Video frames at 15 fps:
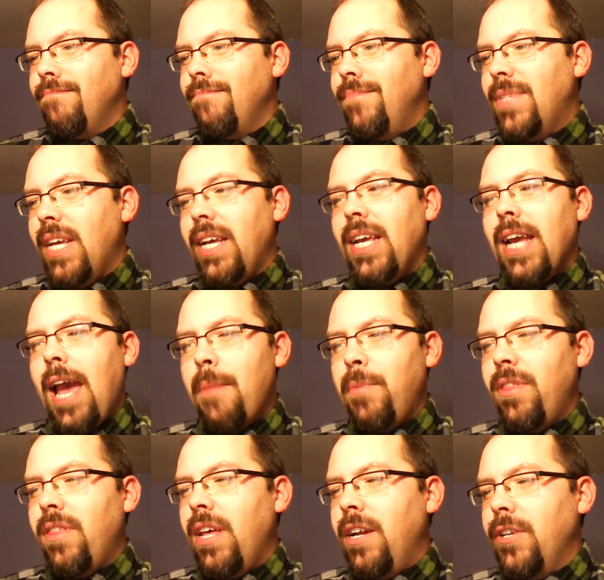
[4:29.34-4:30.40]
taking
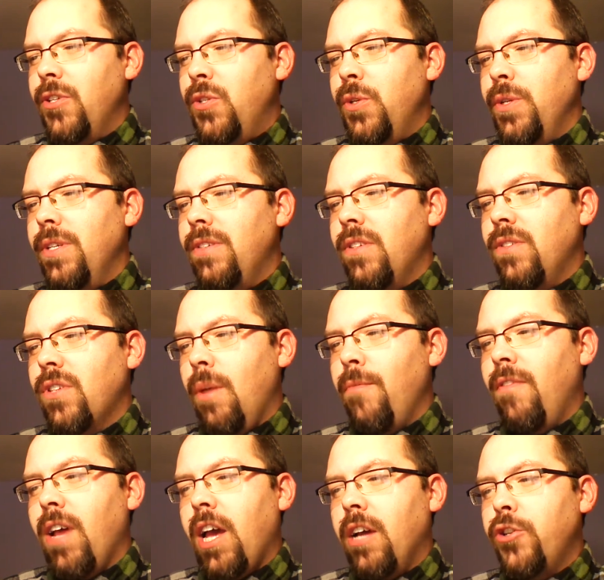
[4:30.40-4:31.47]
apathetic students in some of
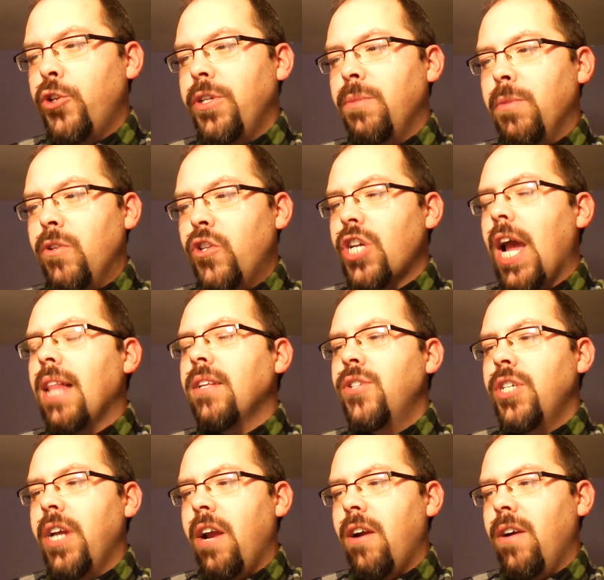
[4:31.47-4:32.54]
the country's most
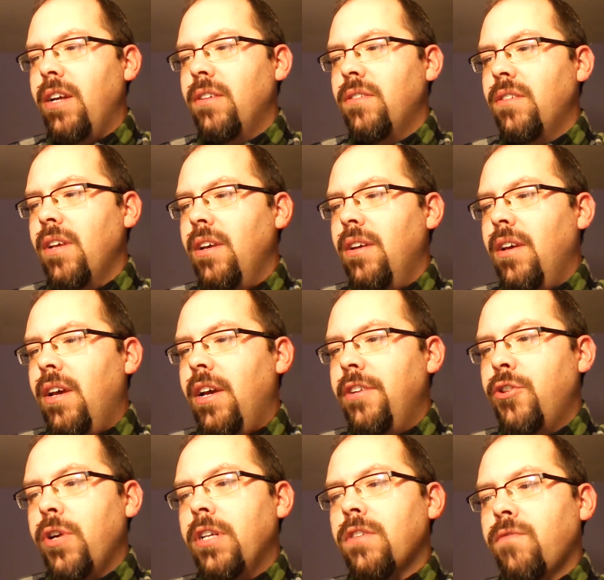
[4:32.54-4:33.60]
challenging areas and
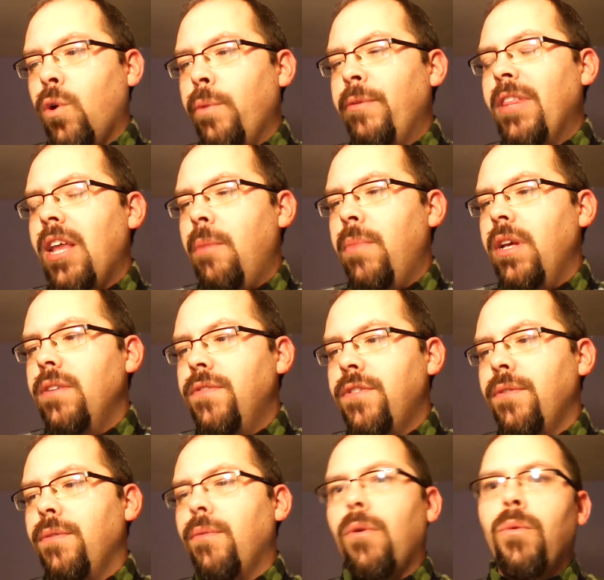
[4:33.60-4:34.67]
transforming them
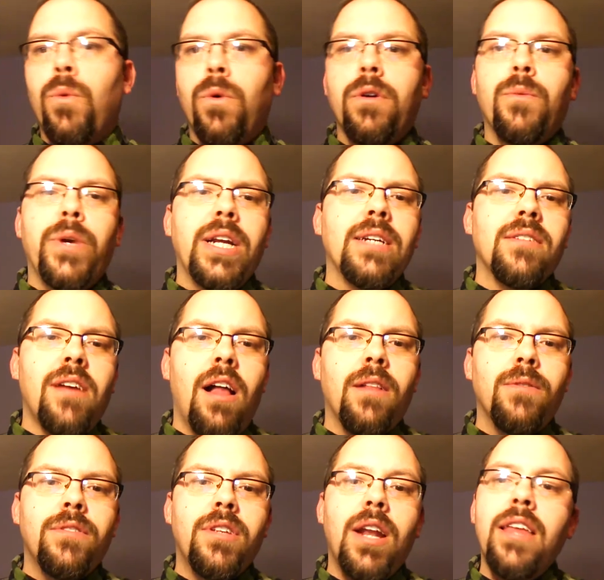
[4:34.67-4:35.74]
into award winning
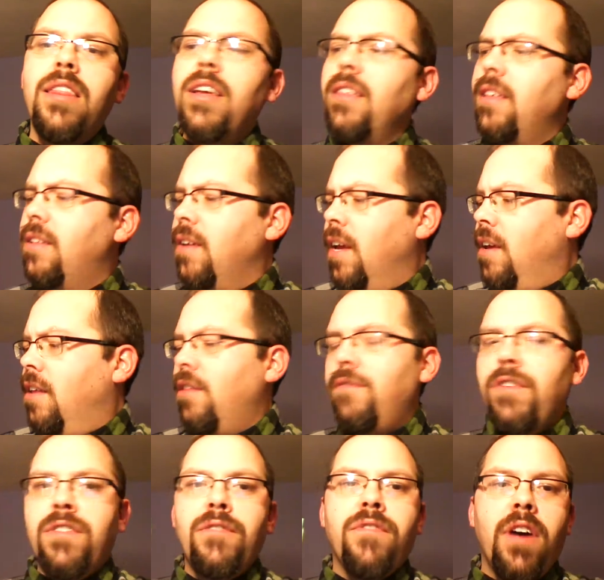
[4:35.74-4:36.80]
scholars. And I think that the
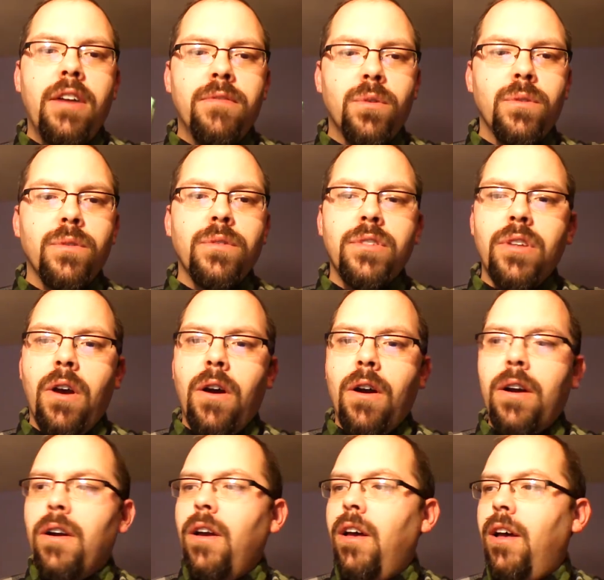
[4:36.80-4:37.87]
55 rules
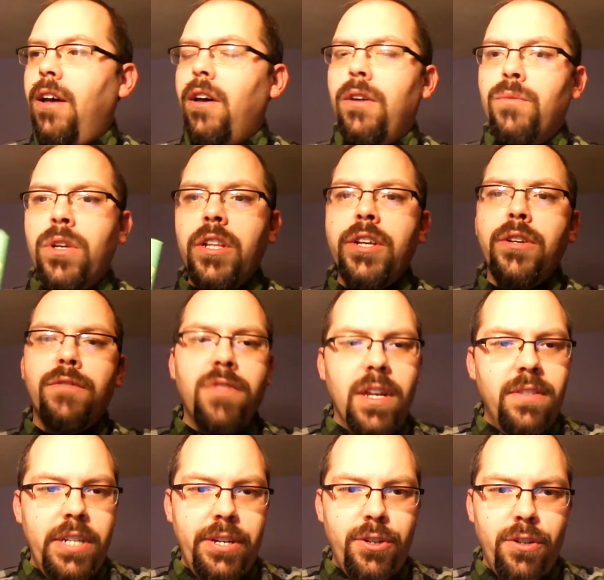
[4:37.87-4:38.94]
are a, a really good
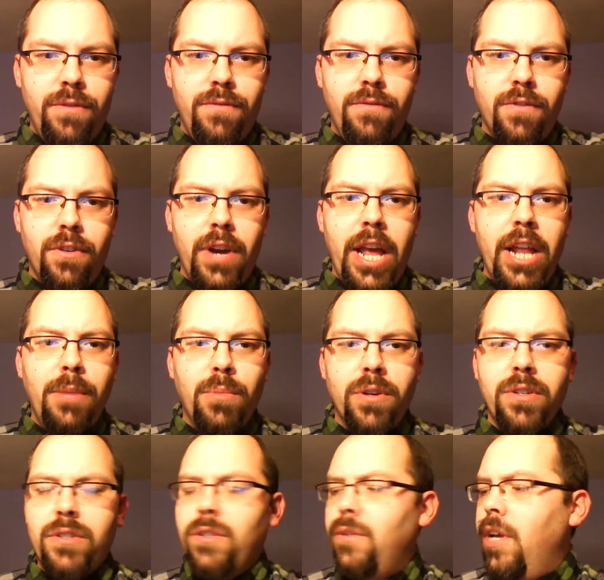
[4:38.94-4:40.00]
foundation for any
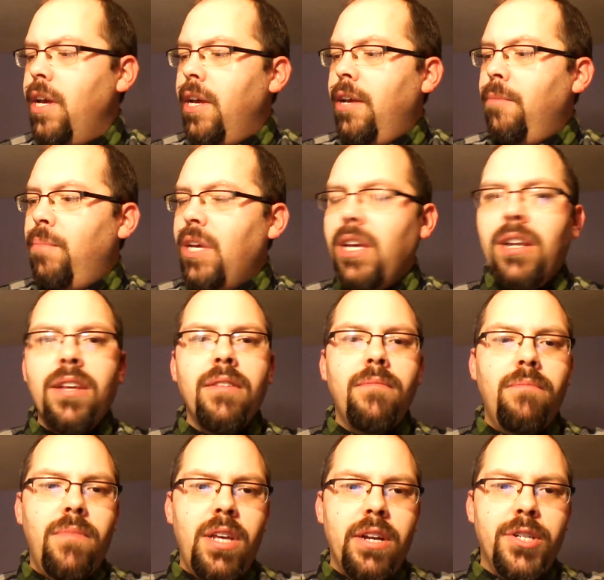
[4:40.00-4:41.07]
person
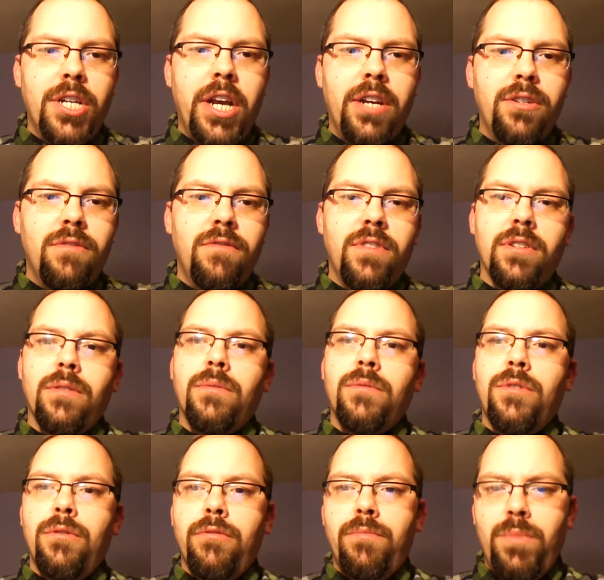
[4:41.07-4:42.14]
beginning the education field
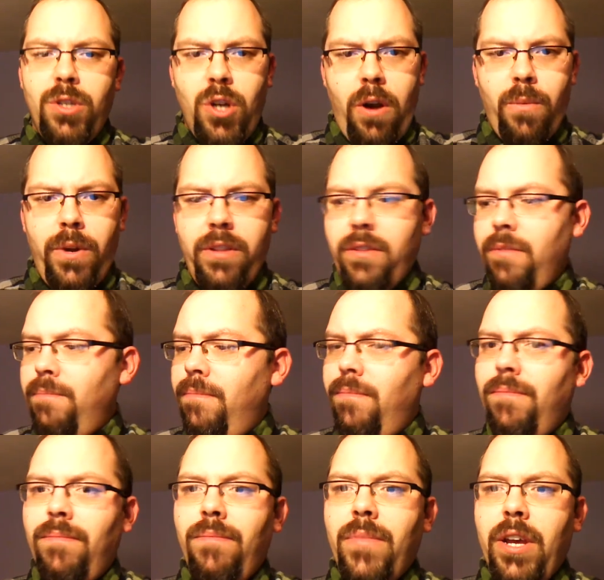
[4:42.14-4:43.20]
to start with.
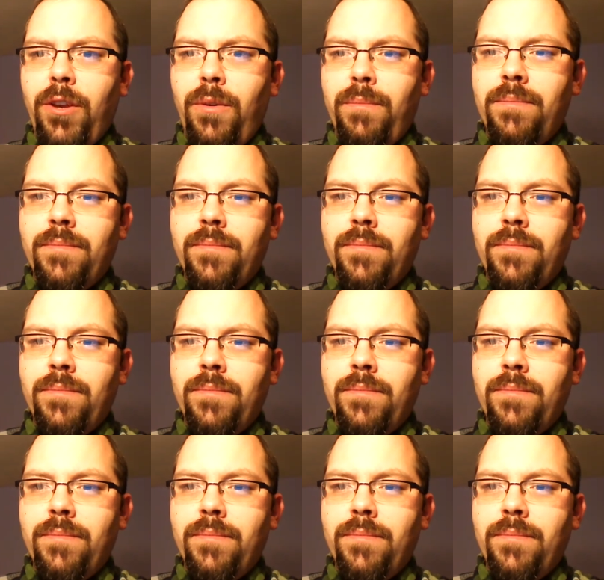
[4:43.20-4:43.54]
Thank you.